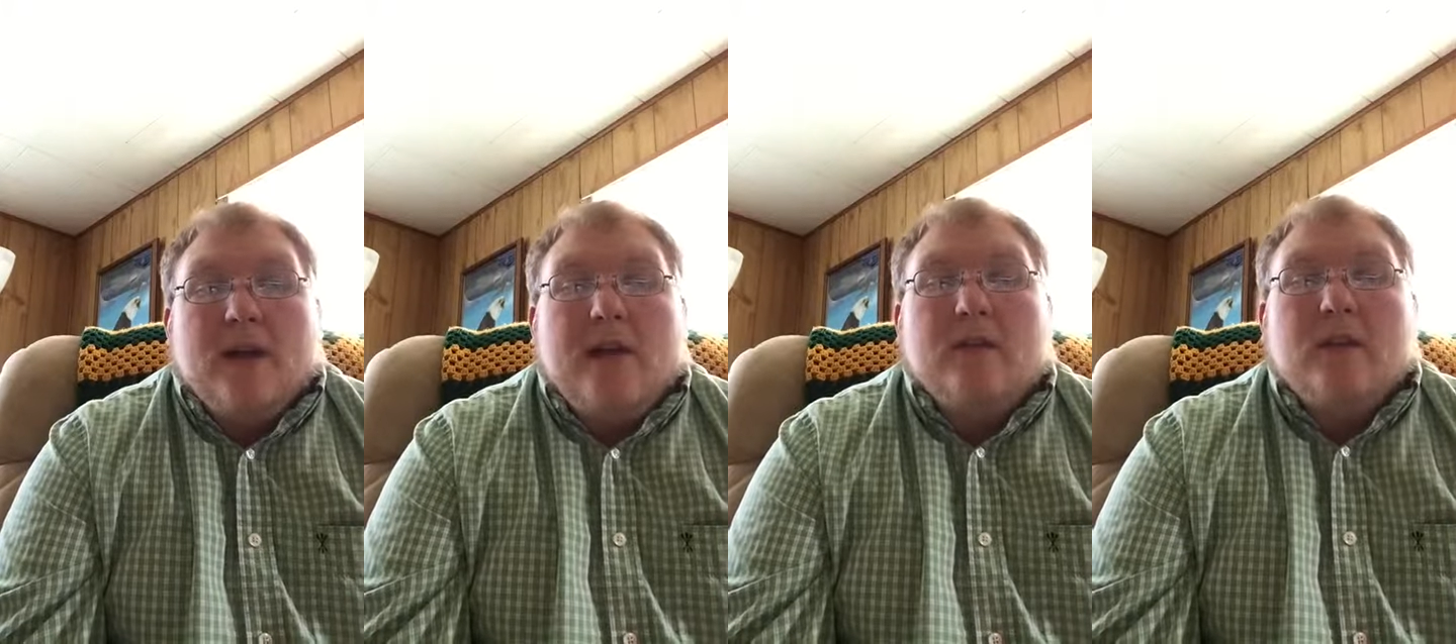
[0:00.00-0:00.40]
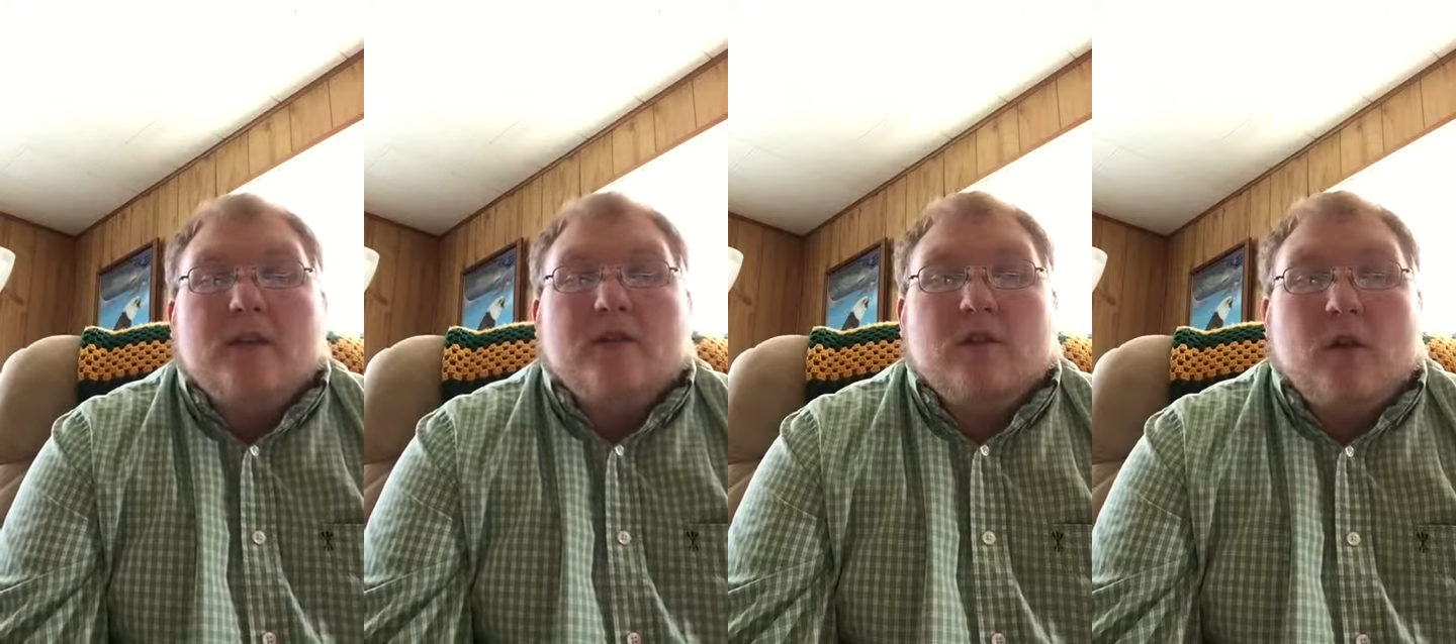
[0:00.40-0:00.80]
the level of
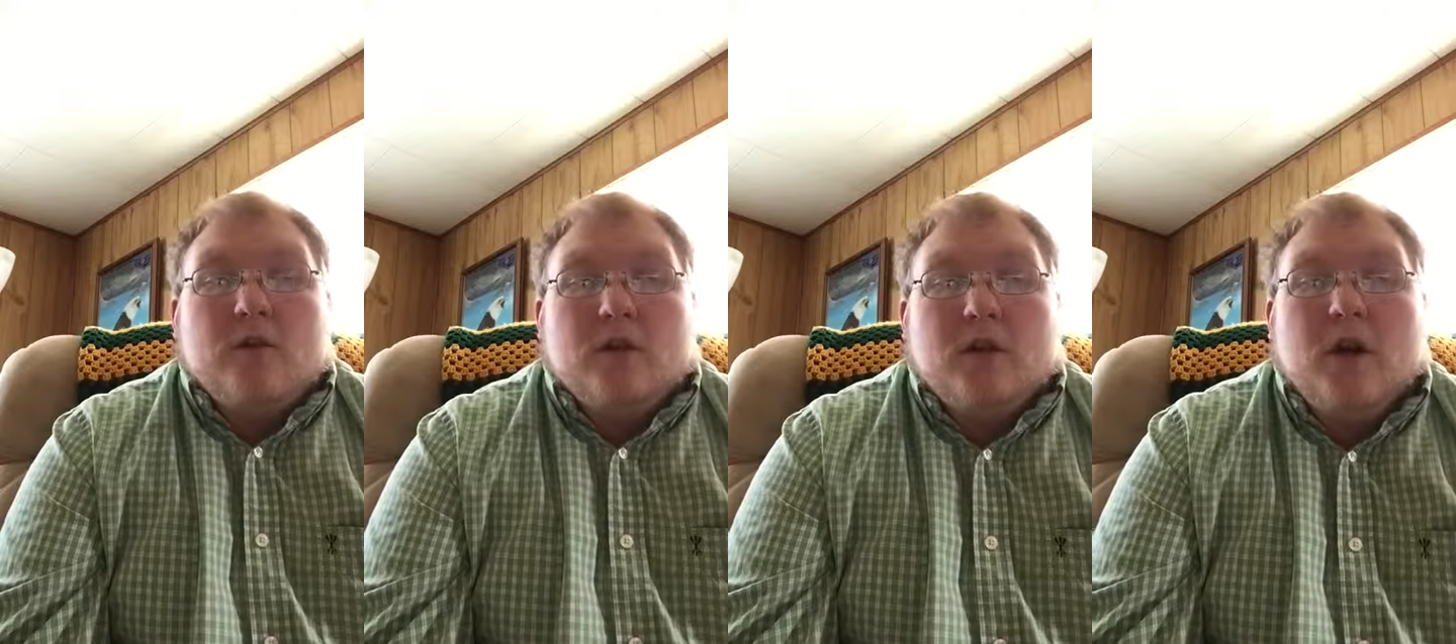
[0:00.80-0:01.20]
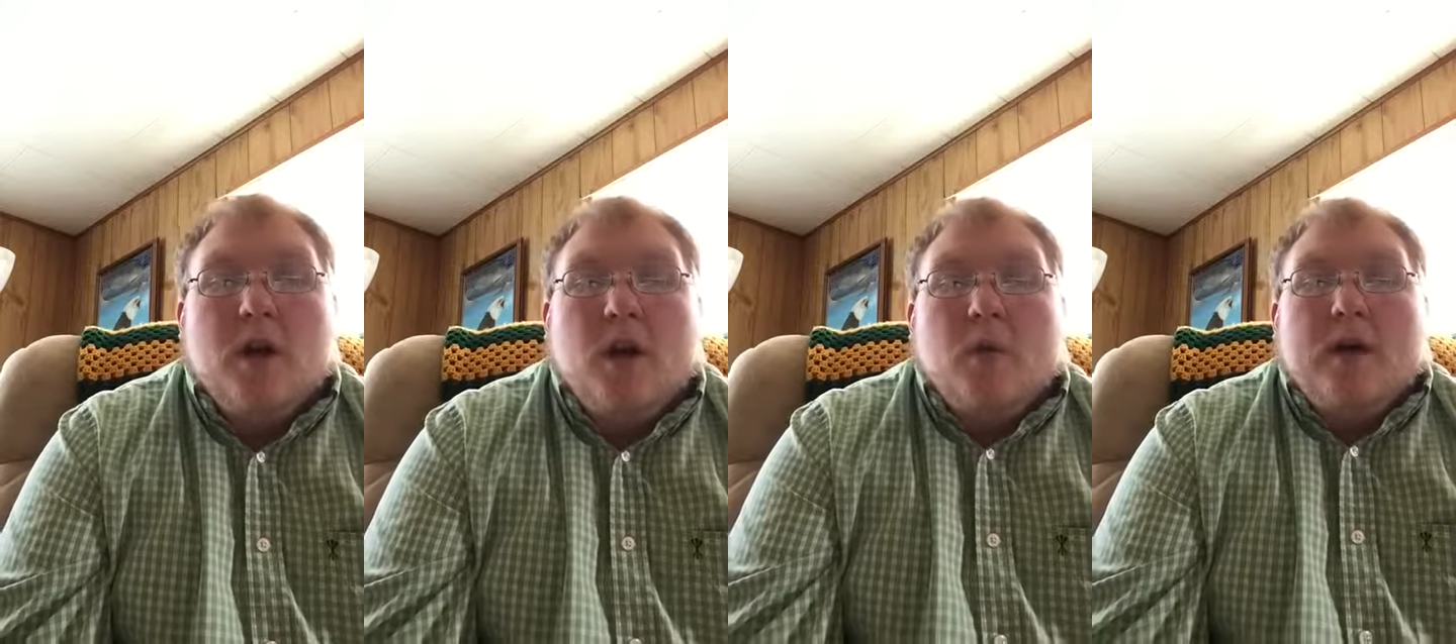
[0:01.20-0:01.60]
disclosure
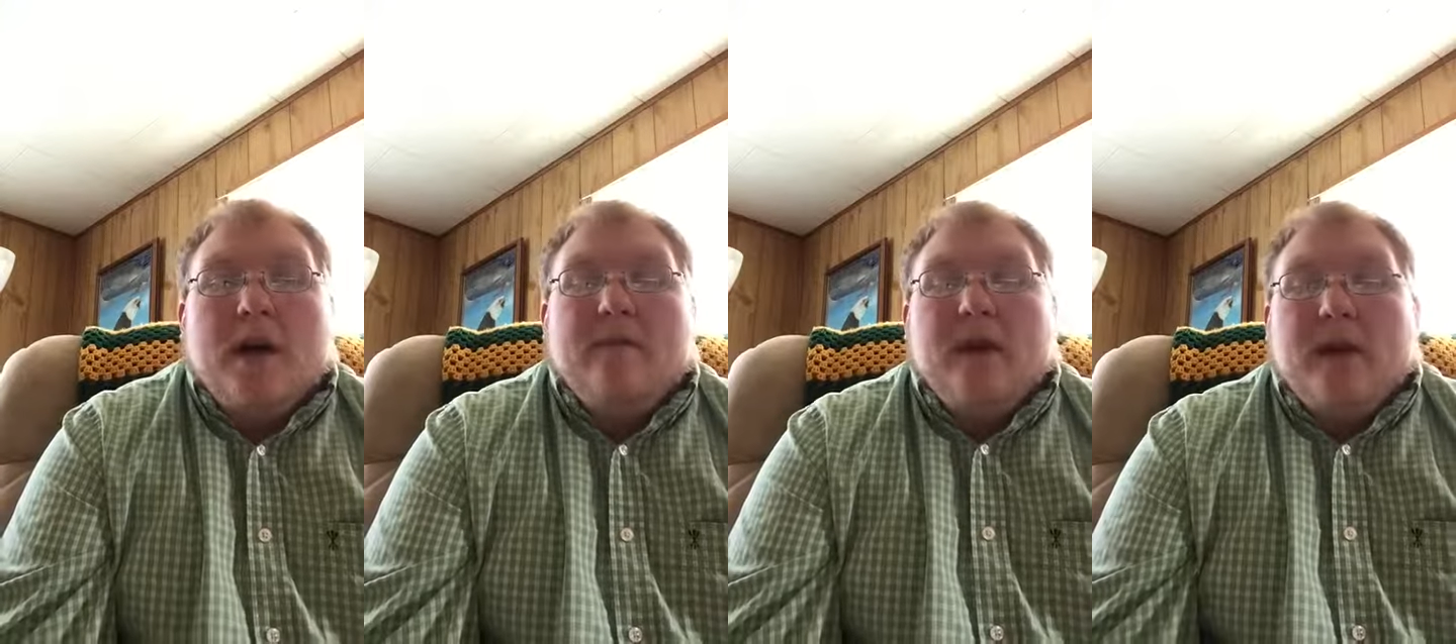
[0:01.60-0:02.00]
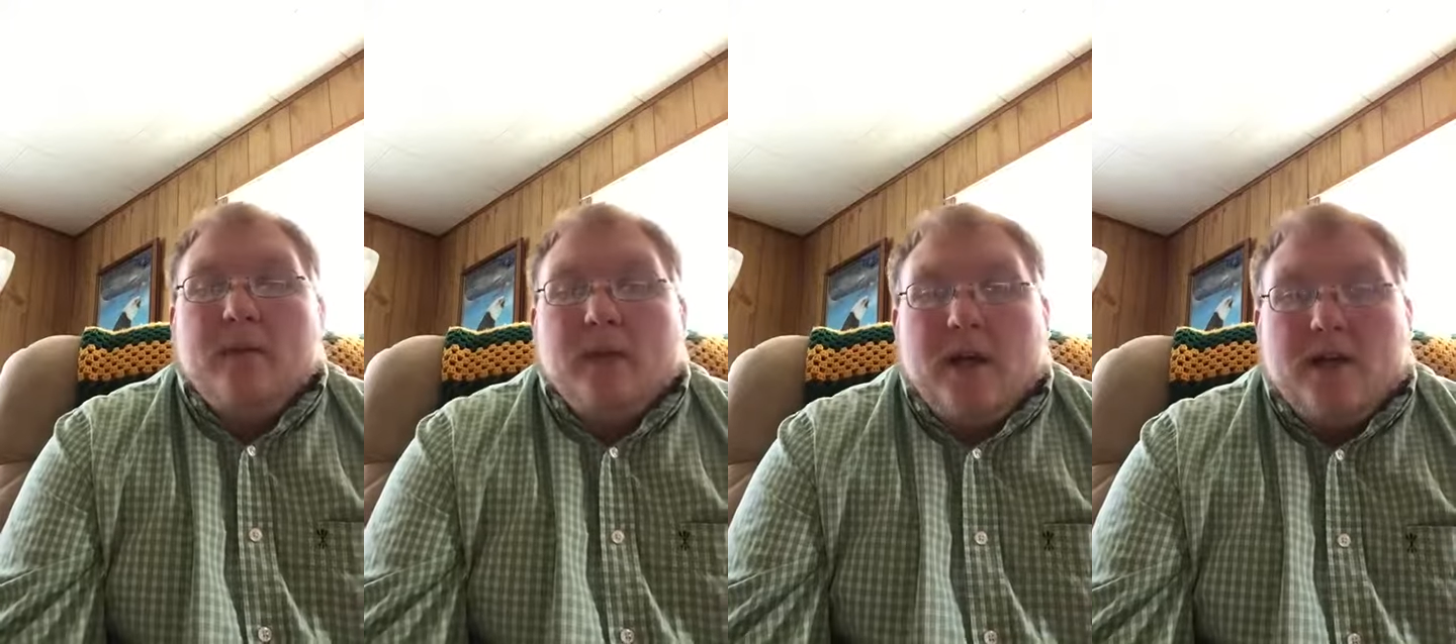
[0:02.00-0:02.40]
we have in
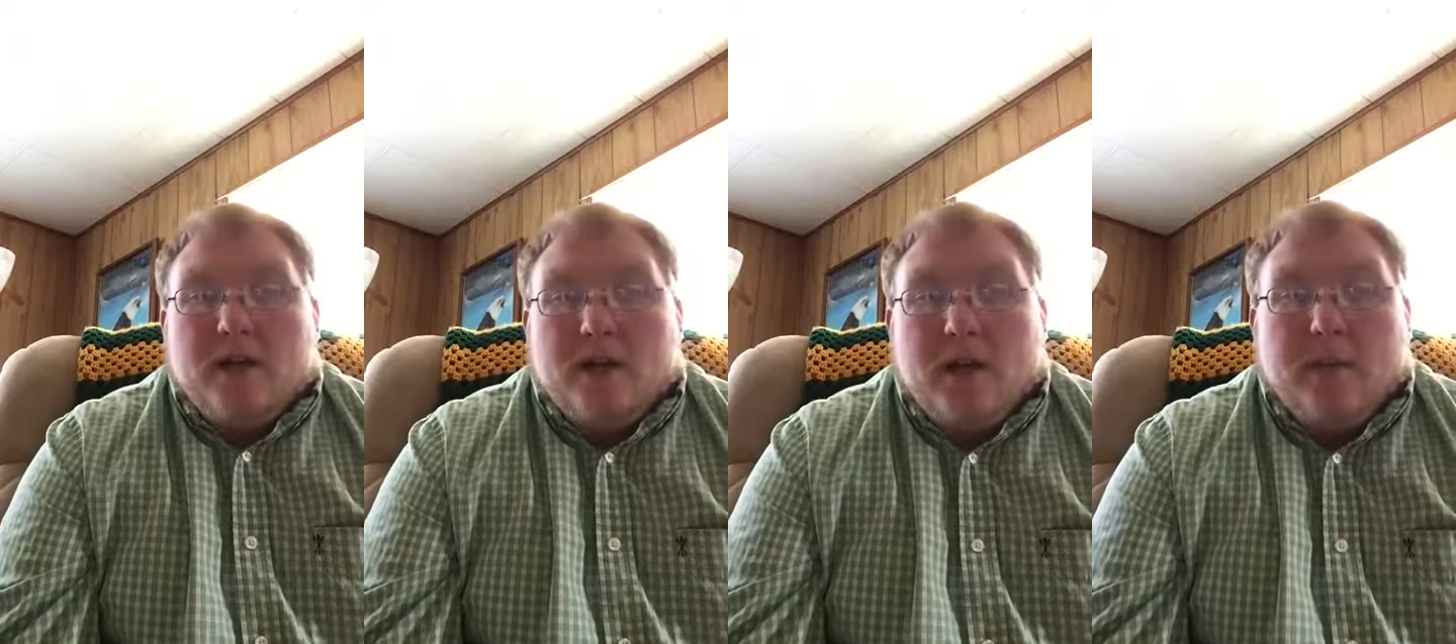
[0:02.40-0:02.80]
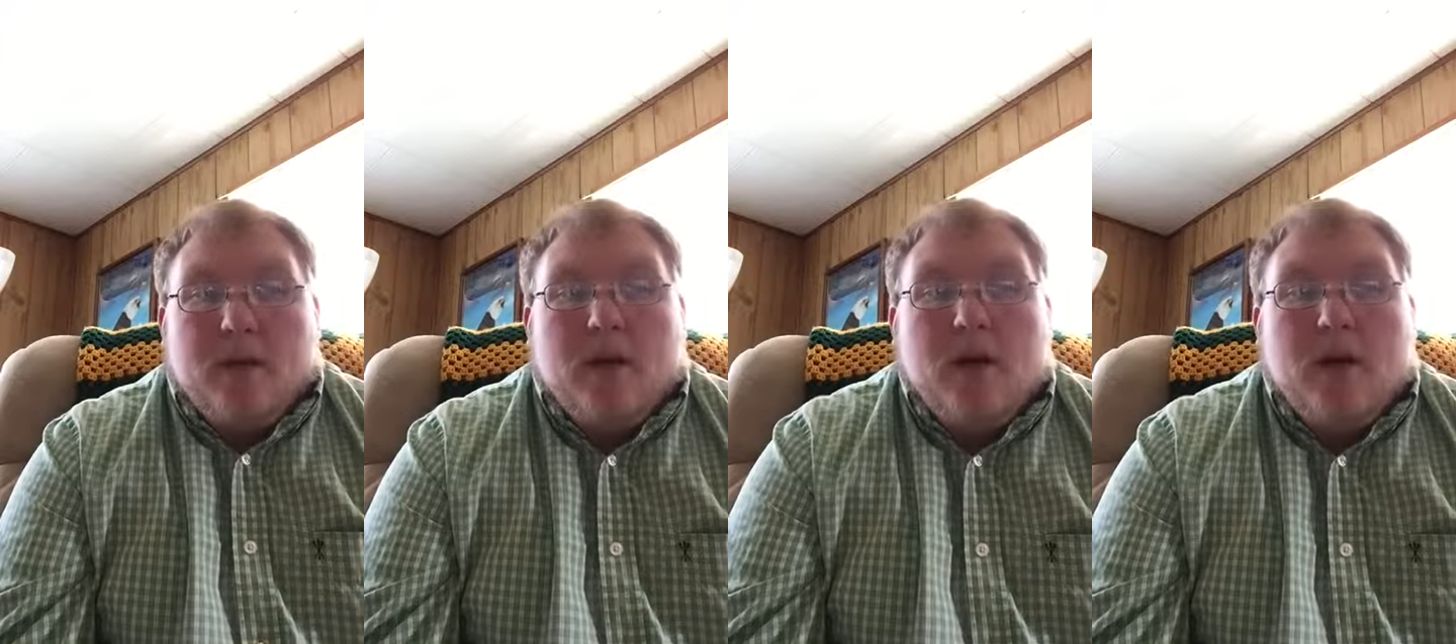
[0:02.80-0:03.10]
any relationship.